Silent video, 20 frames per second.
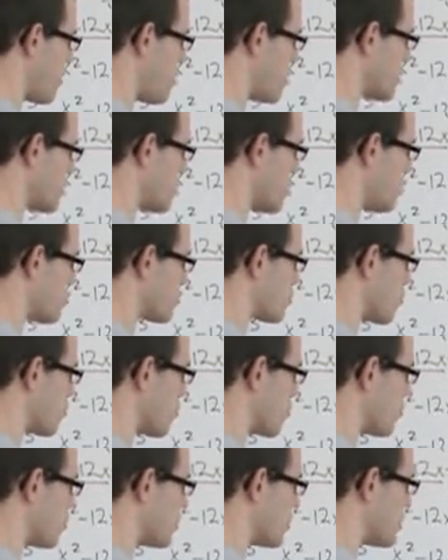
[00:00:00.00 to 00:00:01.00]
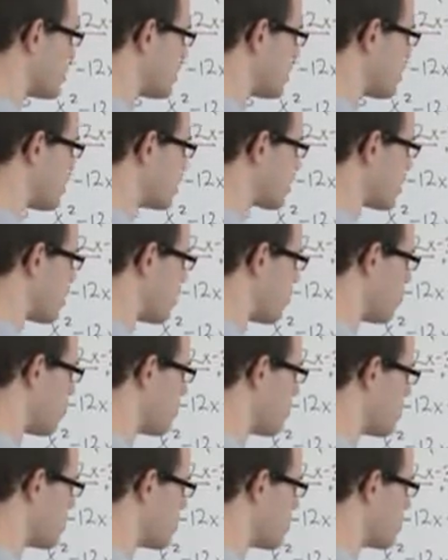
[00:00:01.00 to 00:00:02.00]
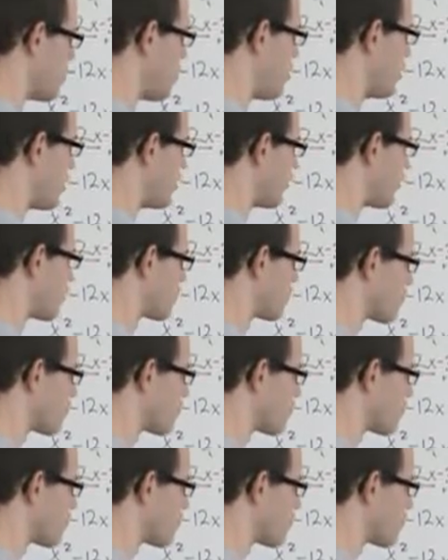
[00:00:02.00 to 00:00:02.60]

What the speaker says: That's also 36, and plus 30.